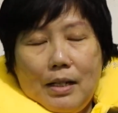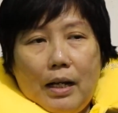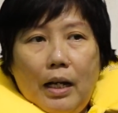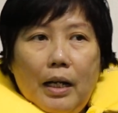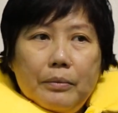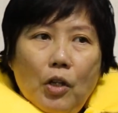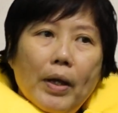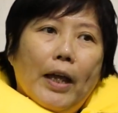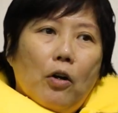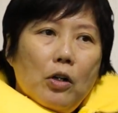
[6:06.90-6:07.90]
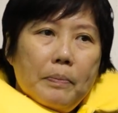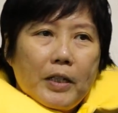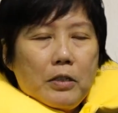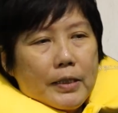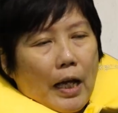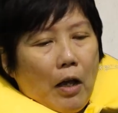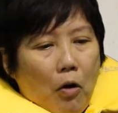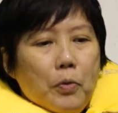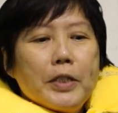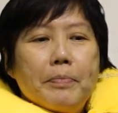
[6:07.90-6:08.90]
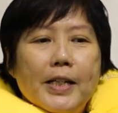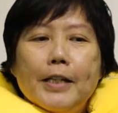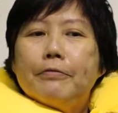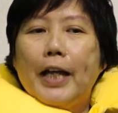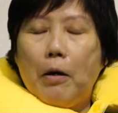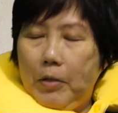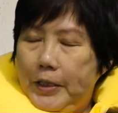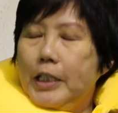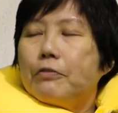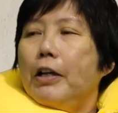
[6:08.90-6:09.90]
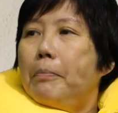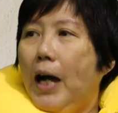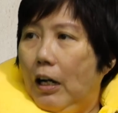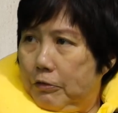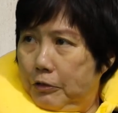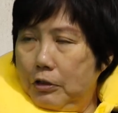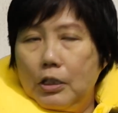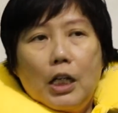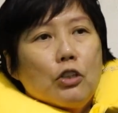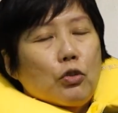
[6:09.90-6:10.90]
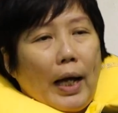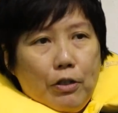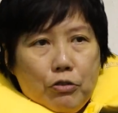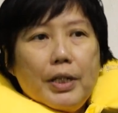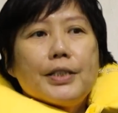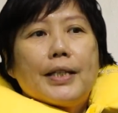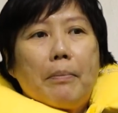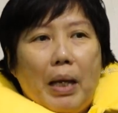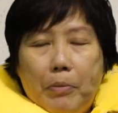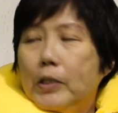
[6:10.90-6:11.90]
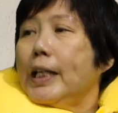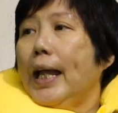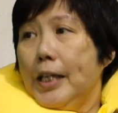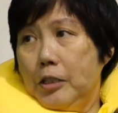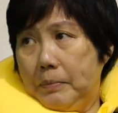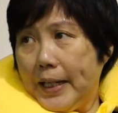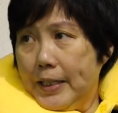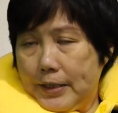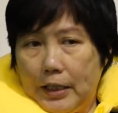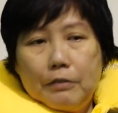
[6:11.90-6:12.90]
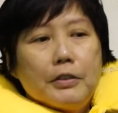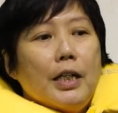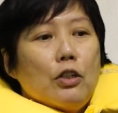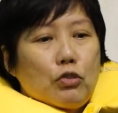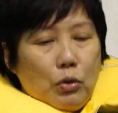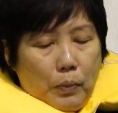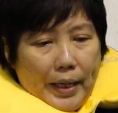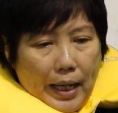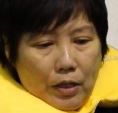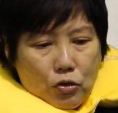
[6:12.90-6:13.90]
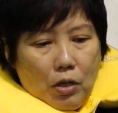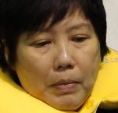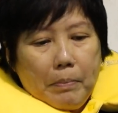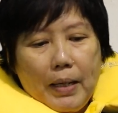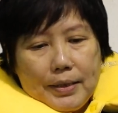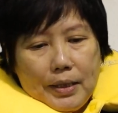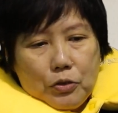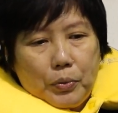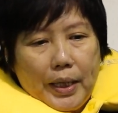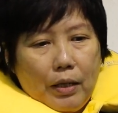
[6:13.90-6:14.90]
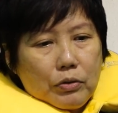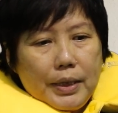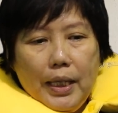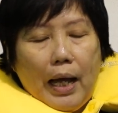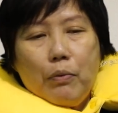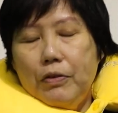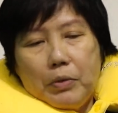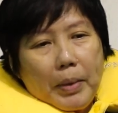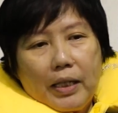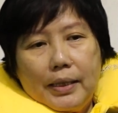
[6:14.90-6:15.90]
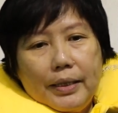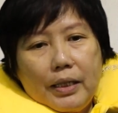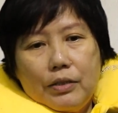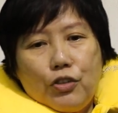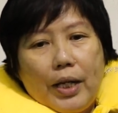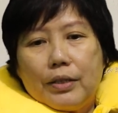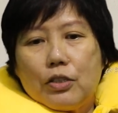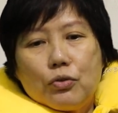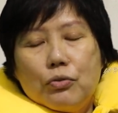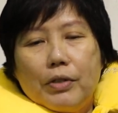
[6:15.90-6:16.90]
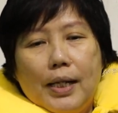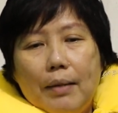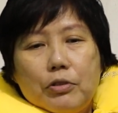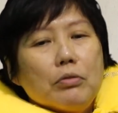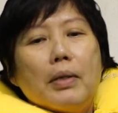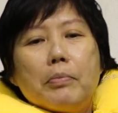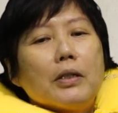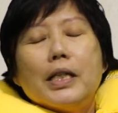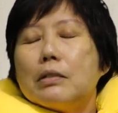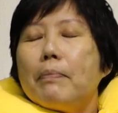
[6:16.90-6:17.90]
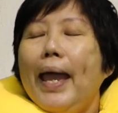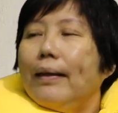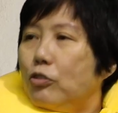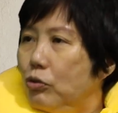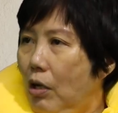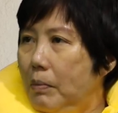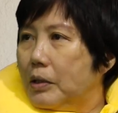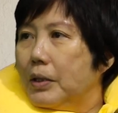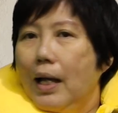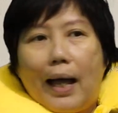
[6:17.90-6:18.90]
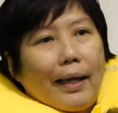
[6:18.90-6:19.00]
Not at all, because I always believe that our body is very powerful. So I trust that my body can heal by itself. So when I saw my blood cells were healthy, I went for my clinical check, there's no relapse, so my body is back to normal.